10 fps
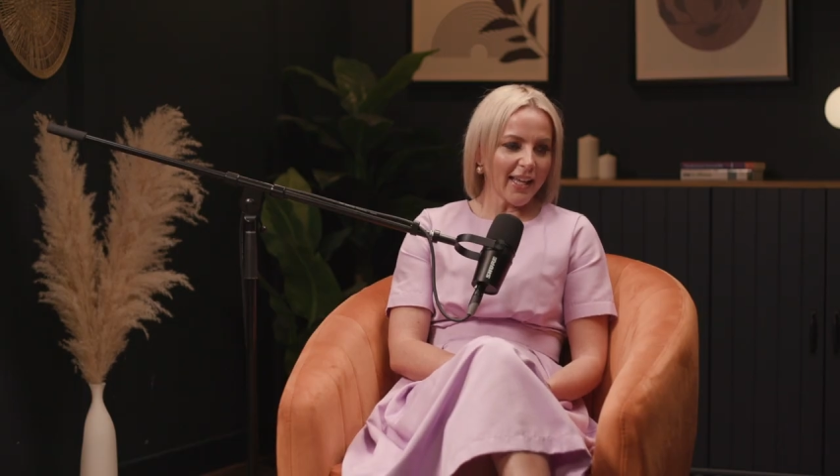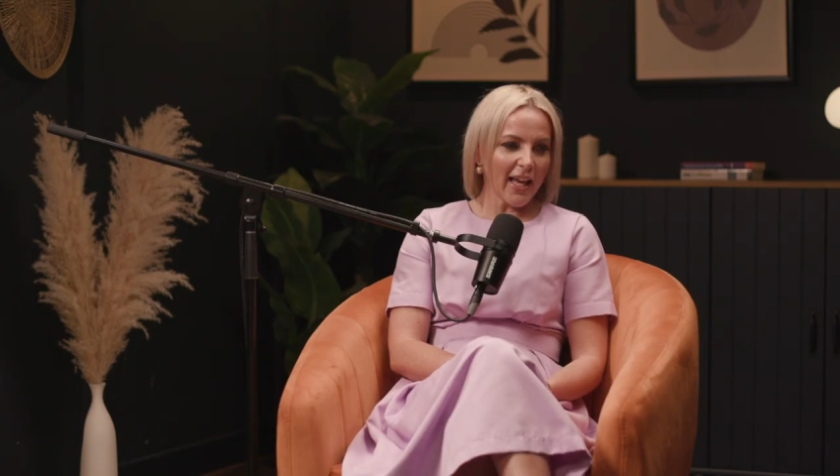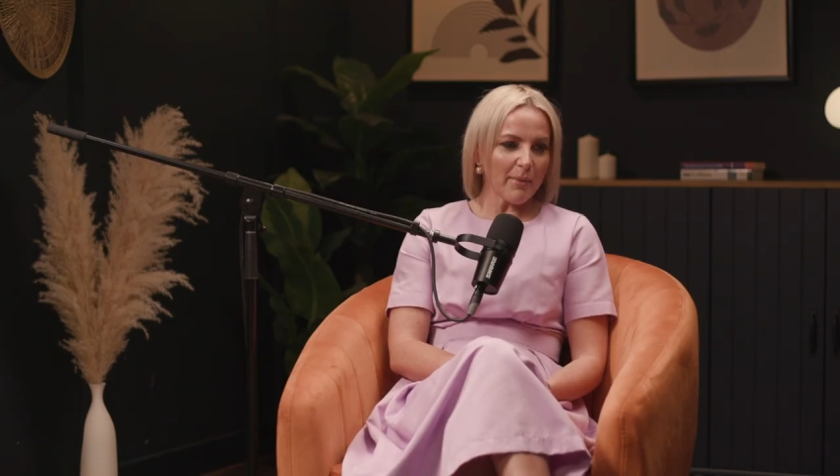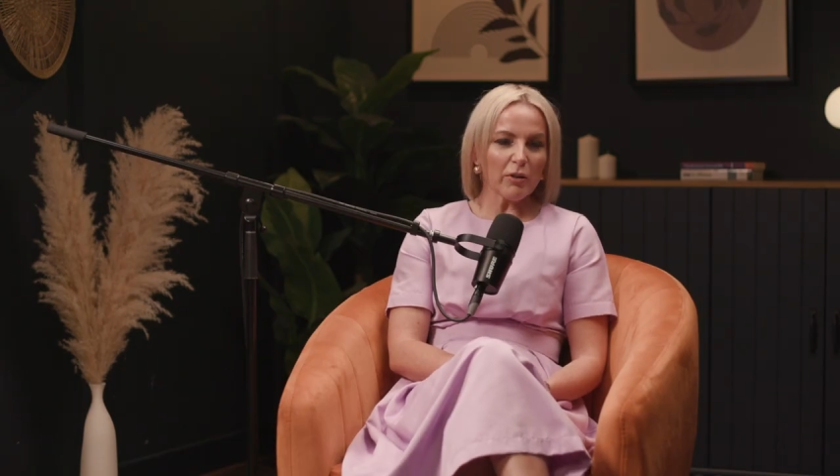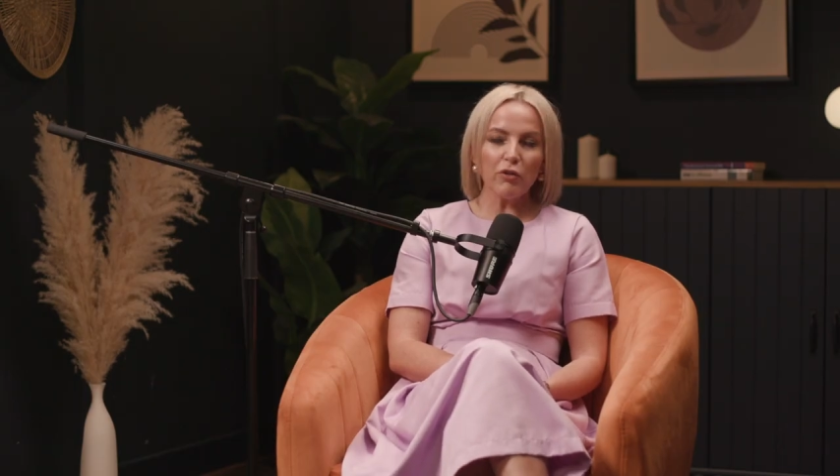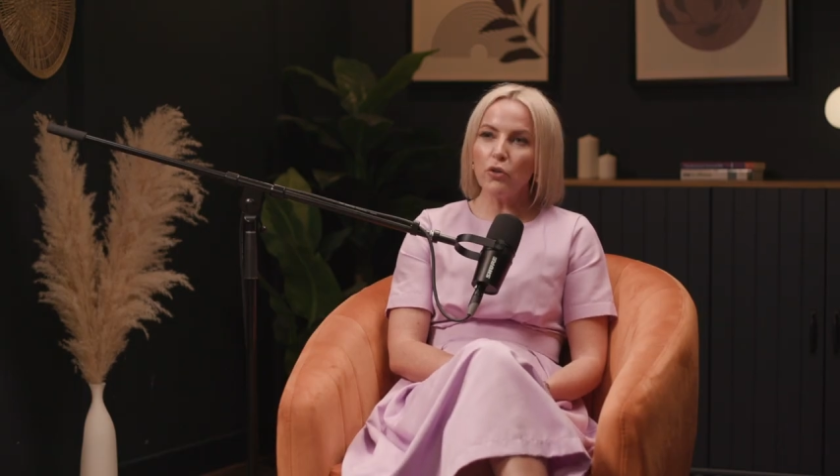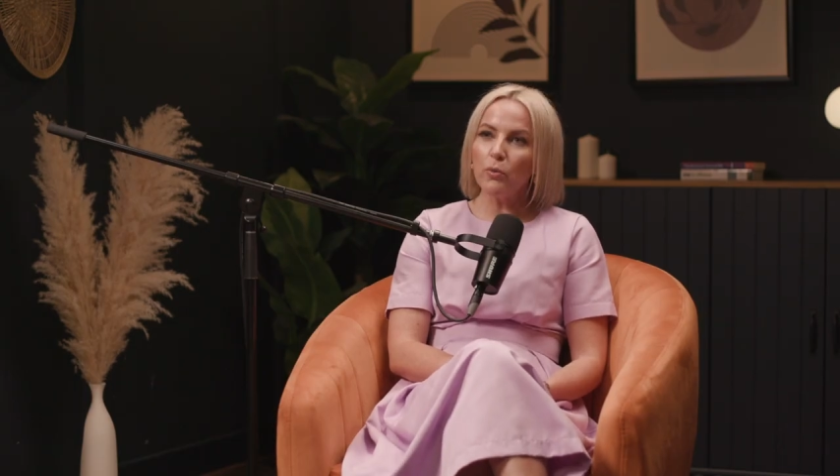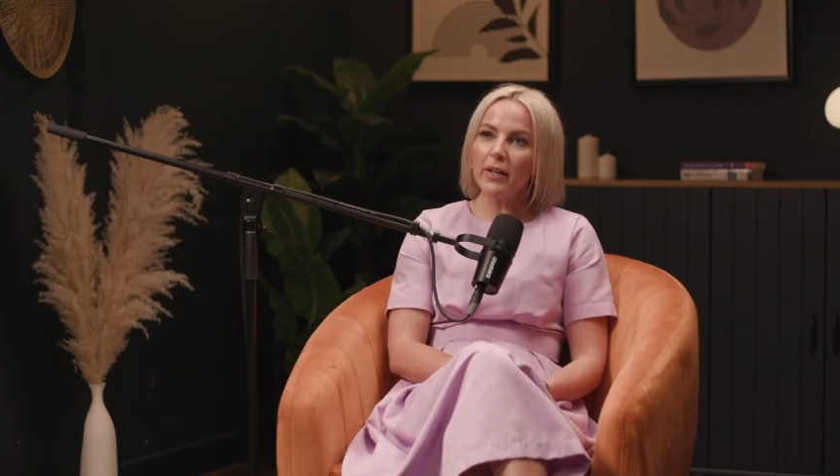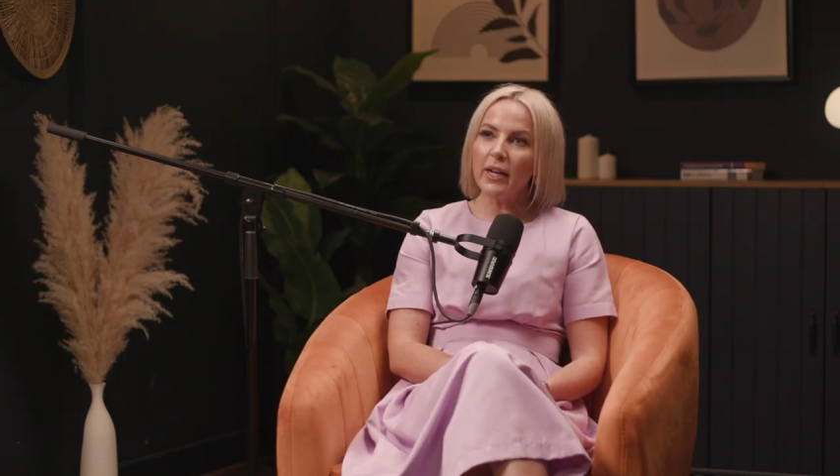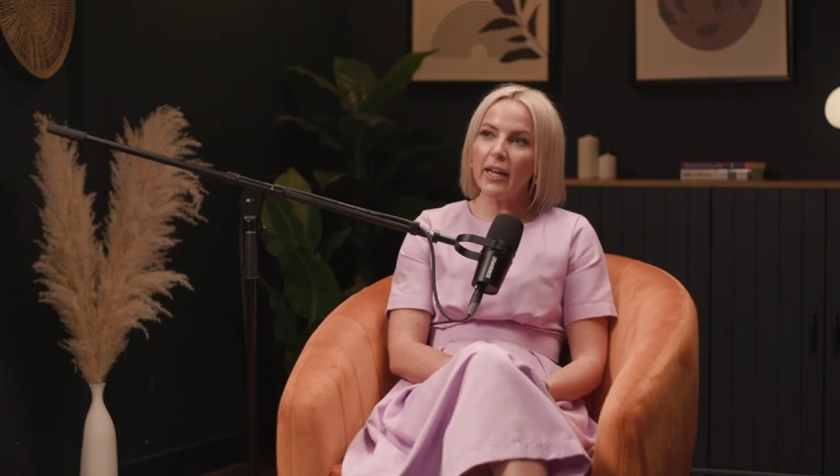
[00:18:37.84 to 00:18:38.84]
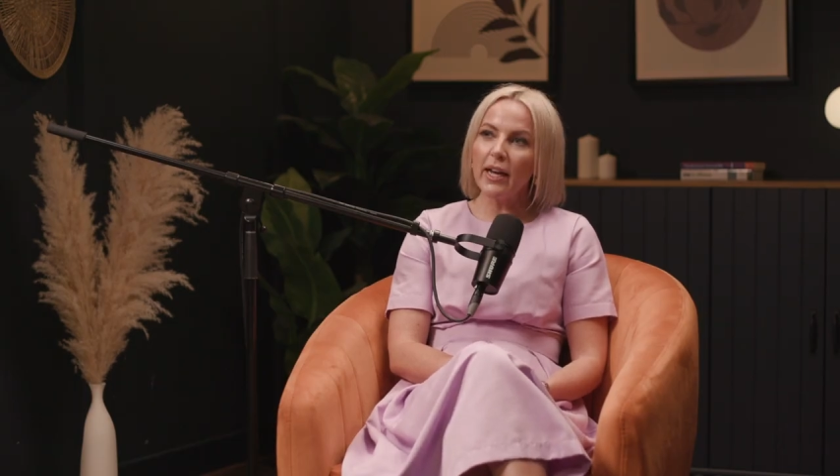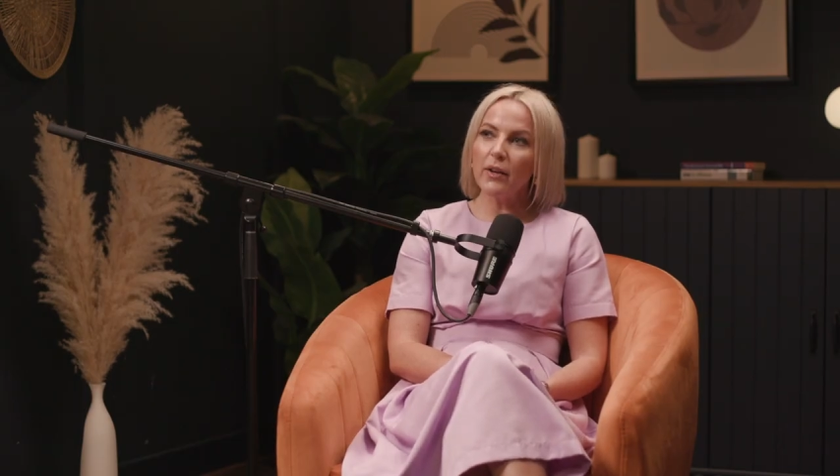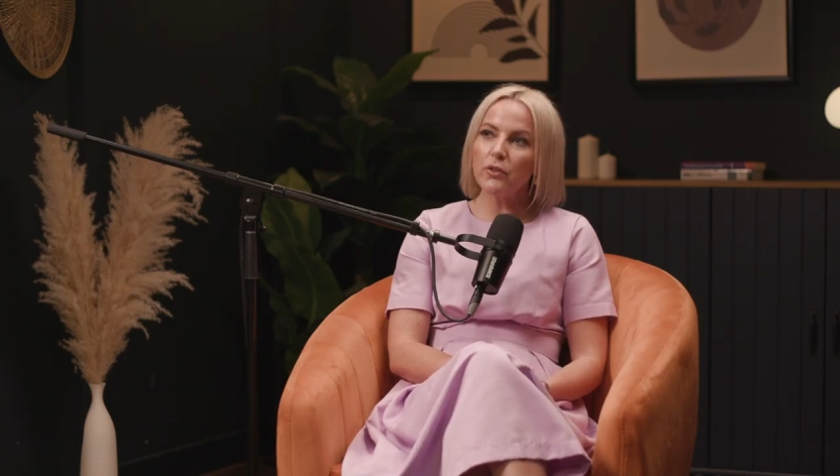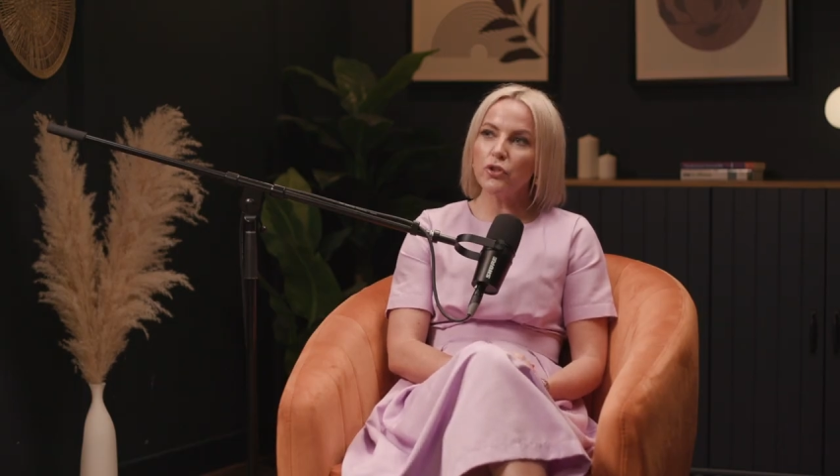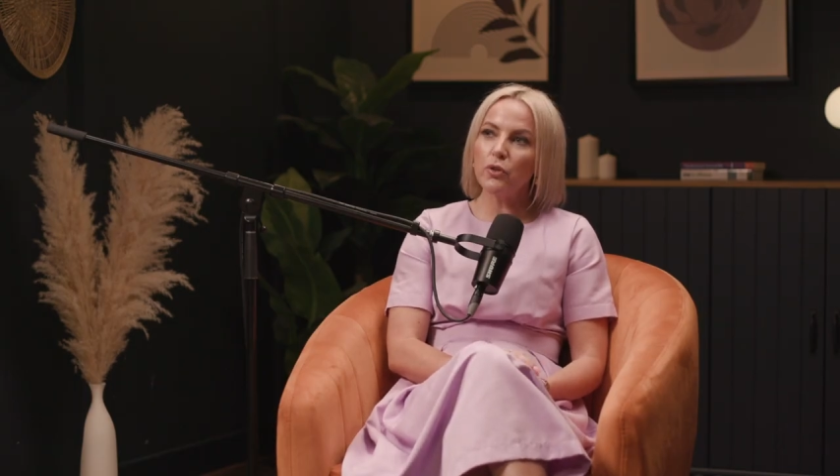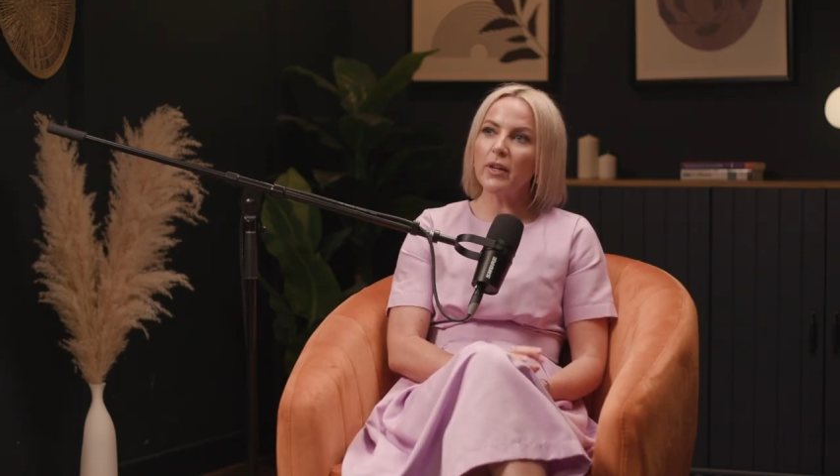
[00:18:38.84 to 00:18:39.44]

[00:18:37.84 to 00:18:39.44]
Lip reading: Yeah, but do you know